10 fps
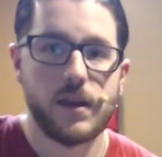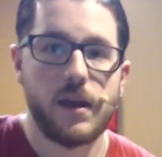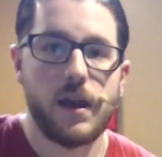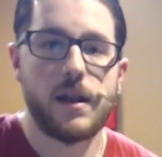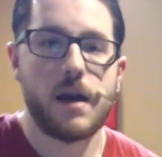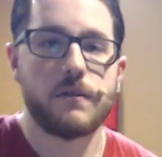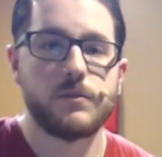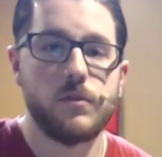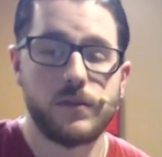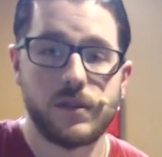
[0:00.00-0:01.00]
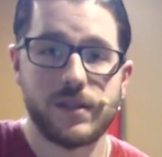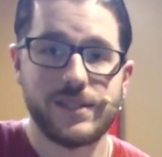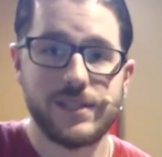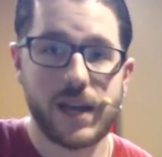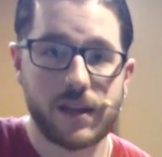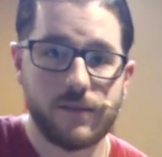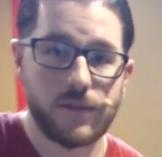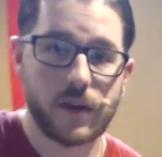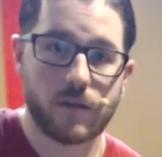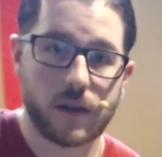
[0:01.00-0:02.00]
and now let's move to the second
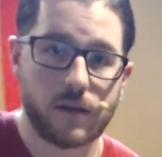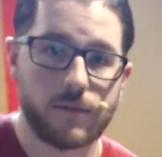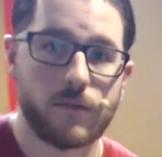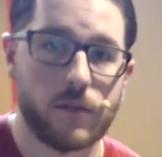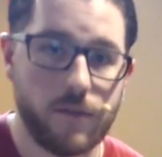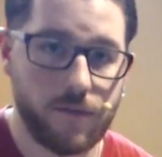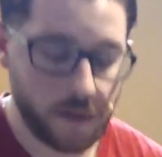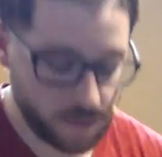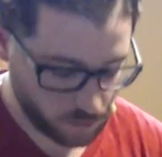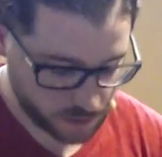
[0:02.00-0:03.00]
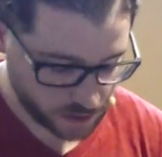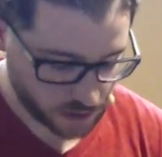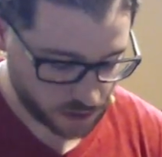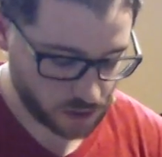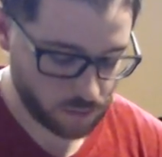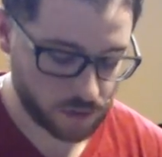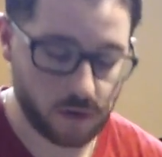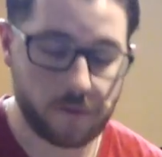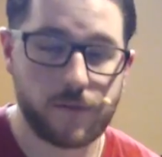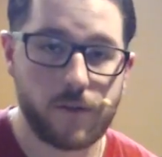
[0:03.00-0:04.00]
fingering for the 5th, which is going to start with
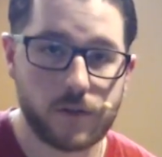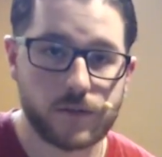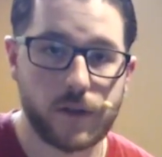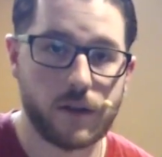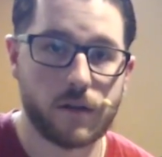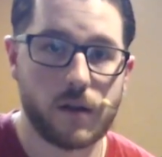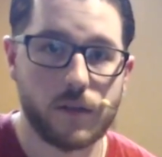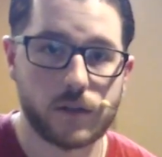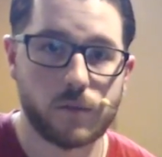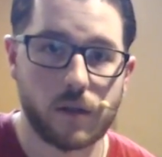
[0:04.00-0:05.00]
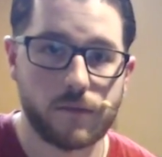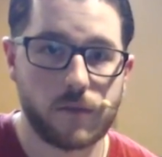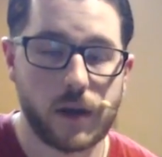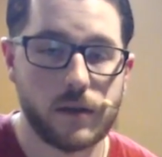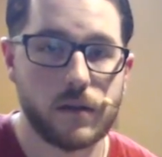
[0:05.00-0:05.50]
our first finger on the 12th fret.